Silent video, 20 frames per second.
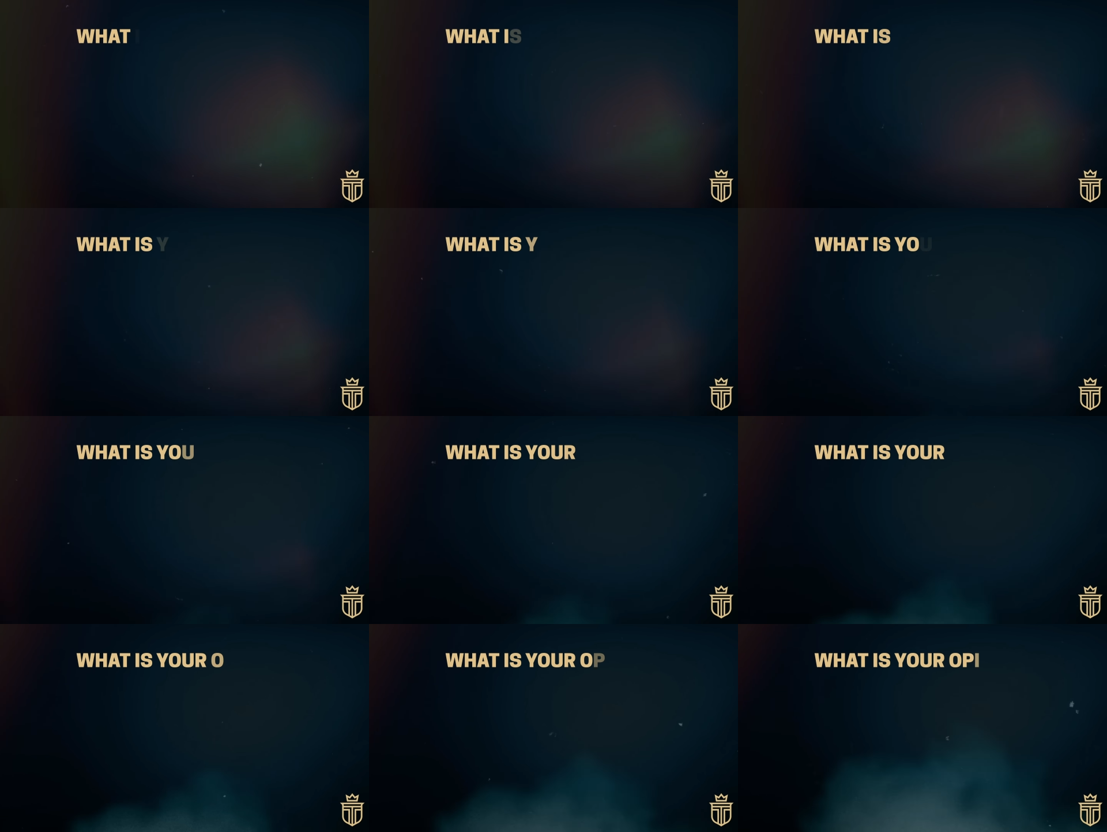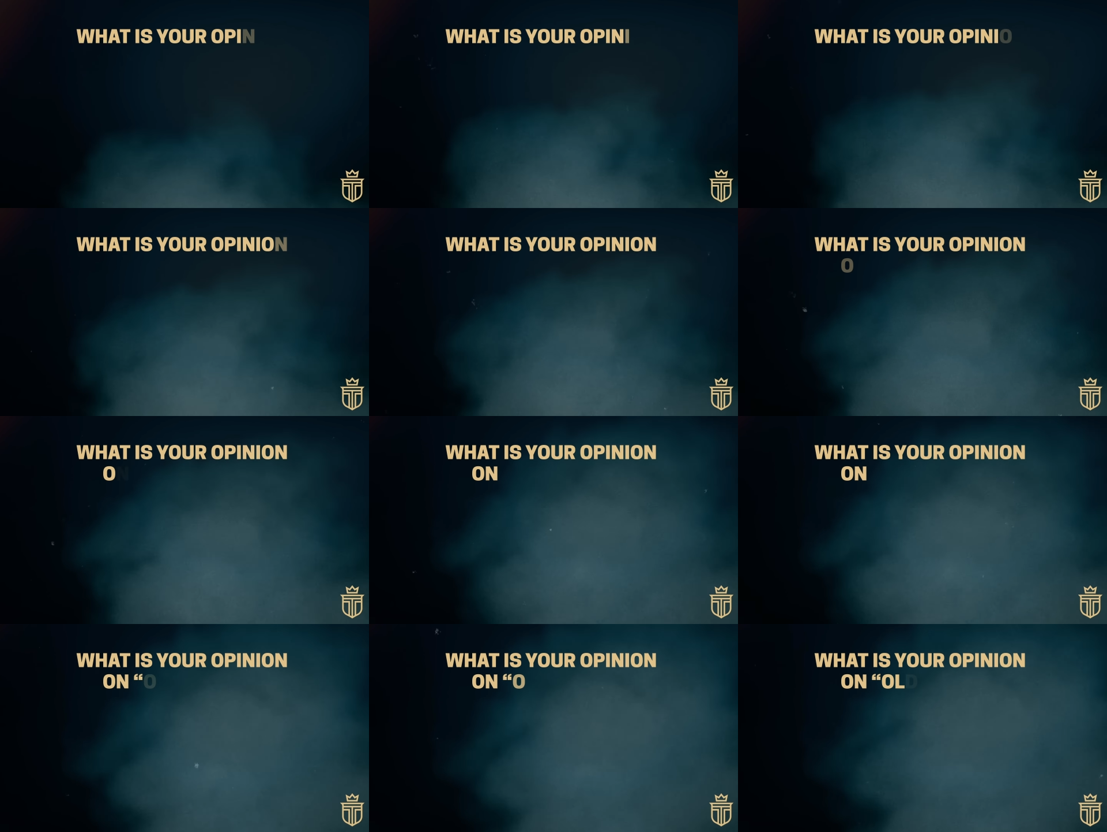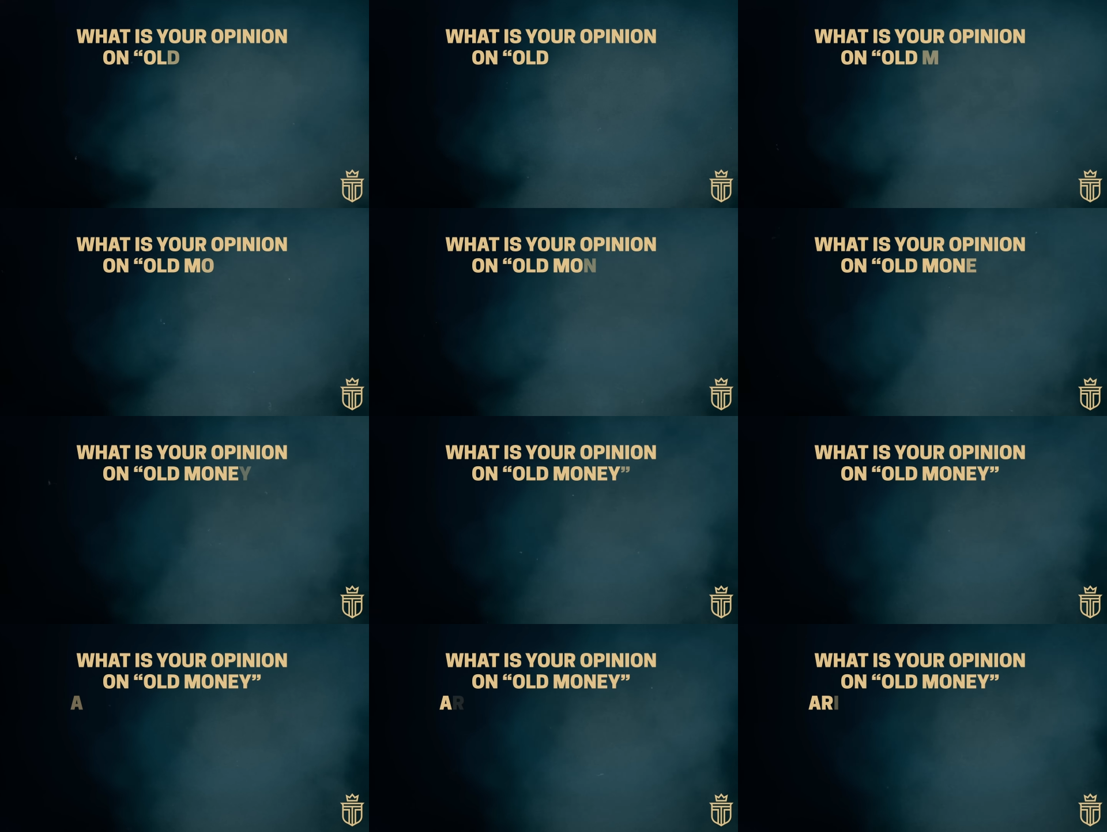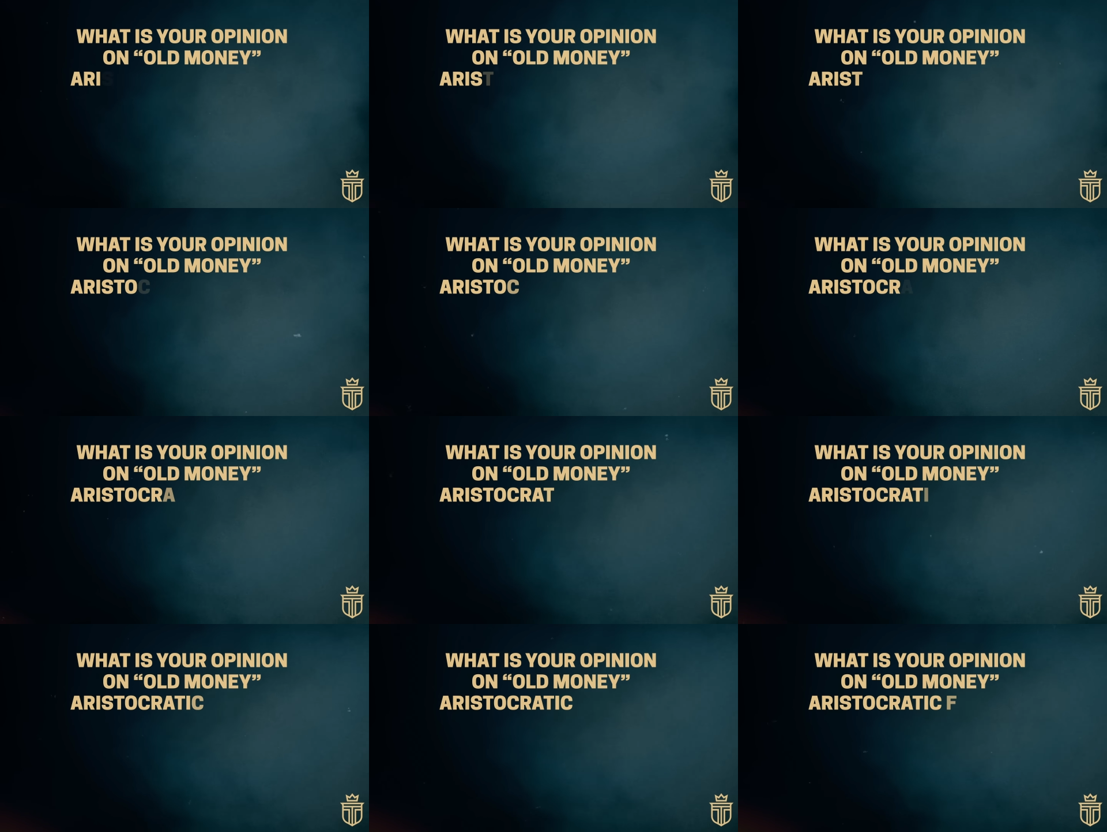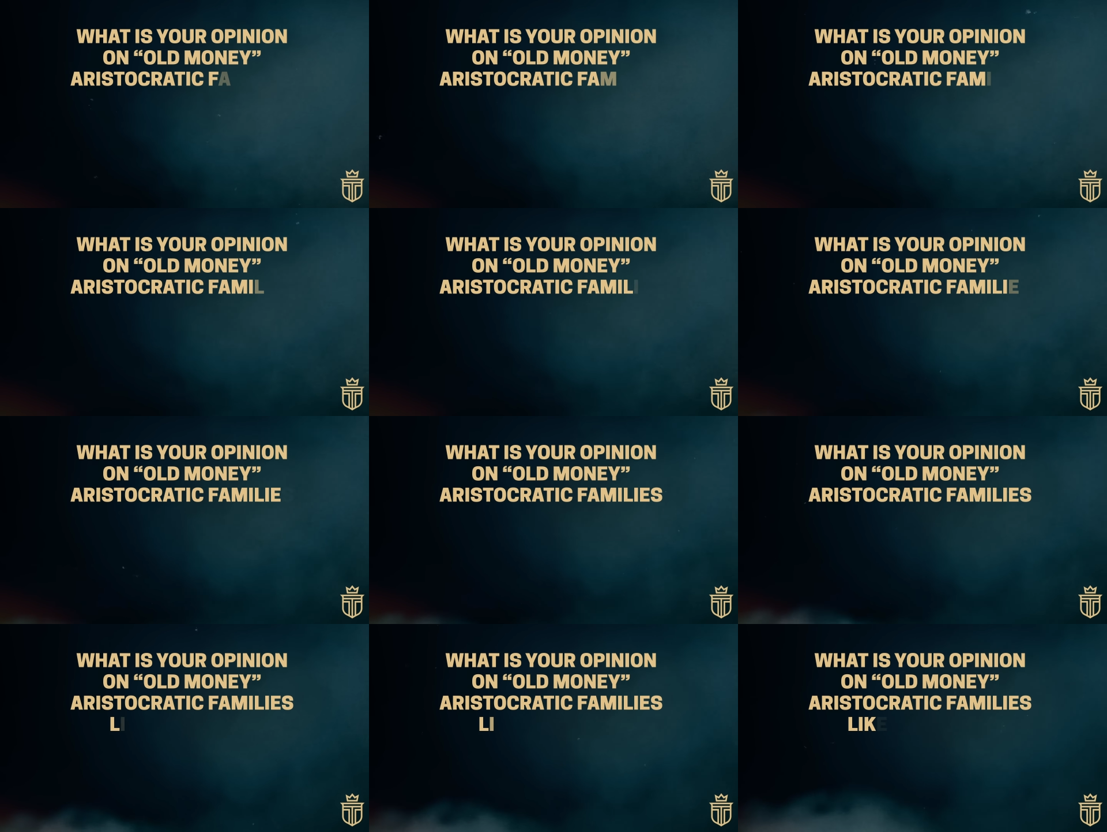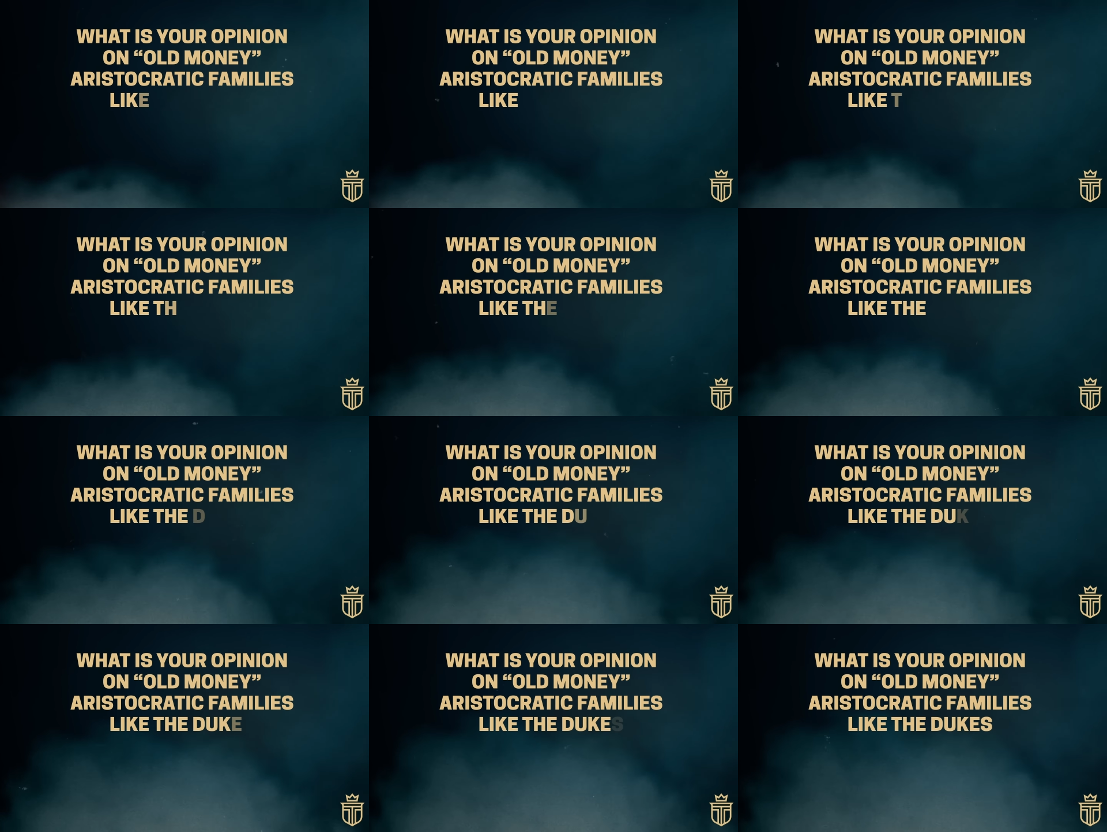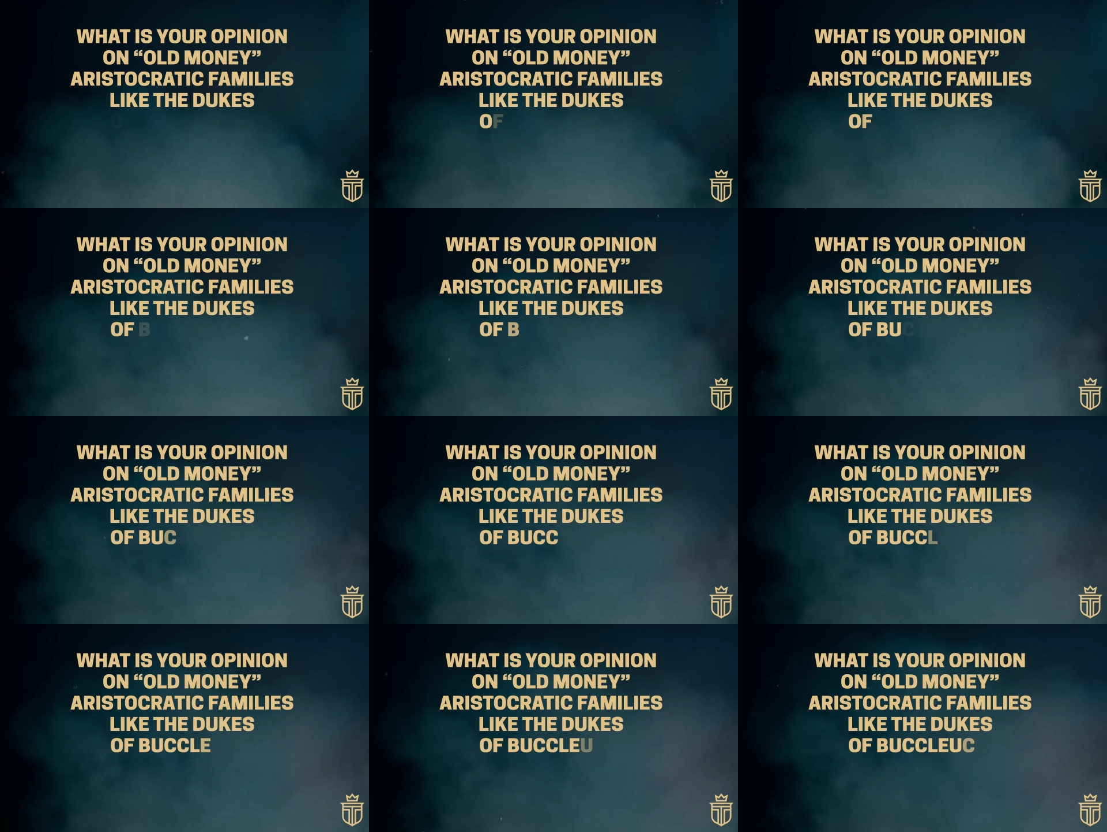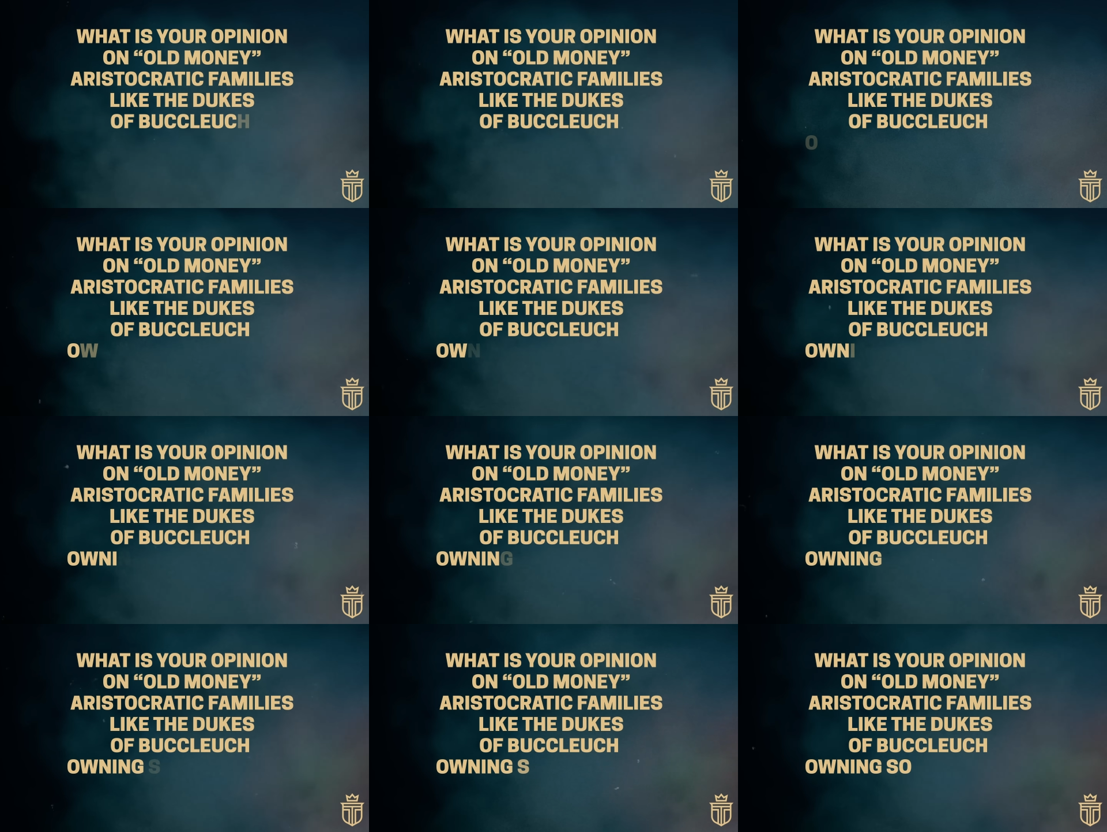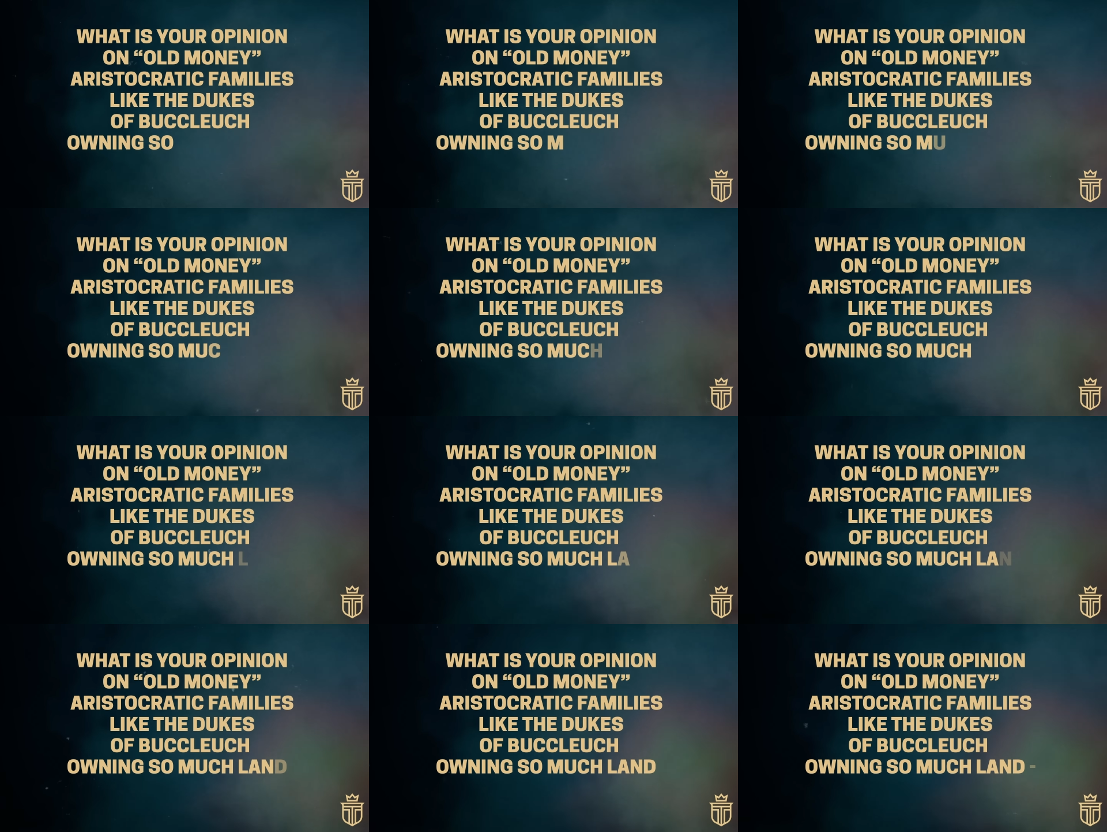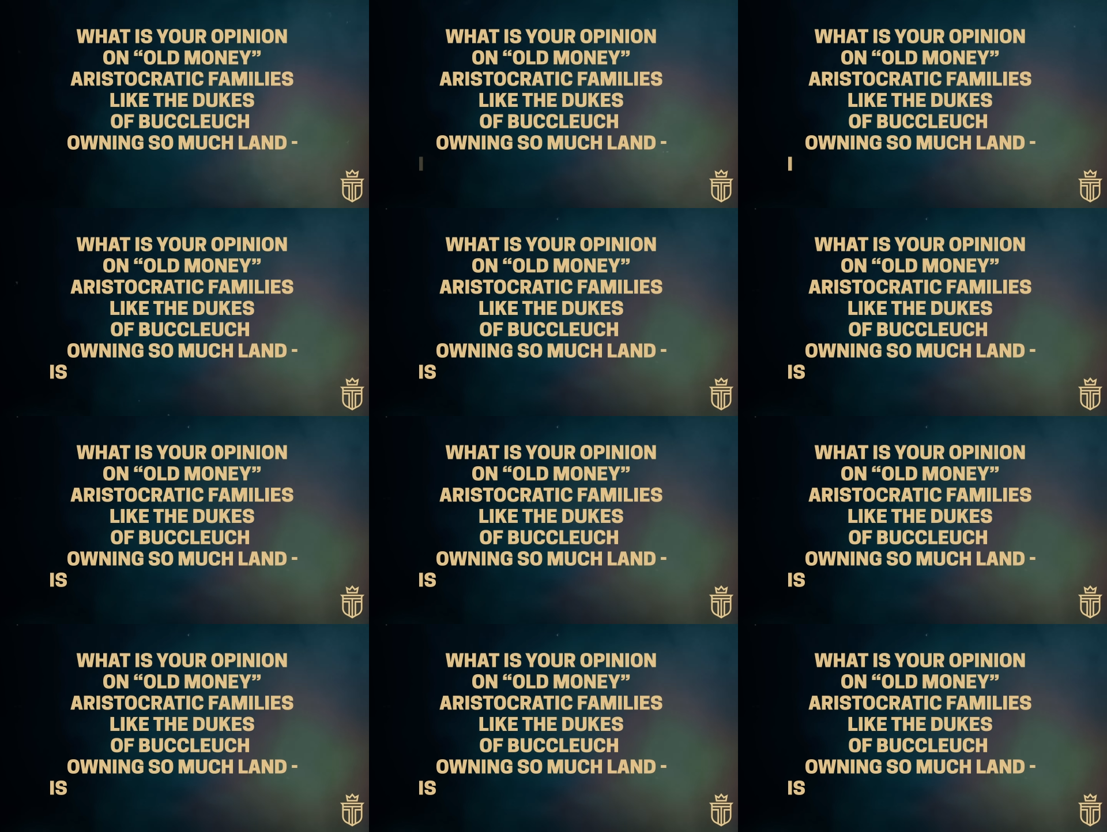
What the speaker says: No face is visible, so there are no lips to read.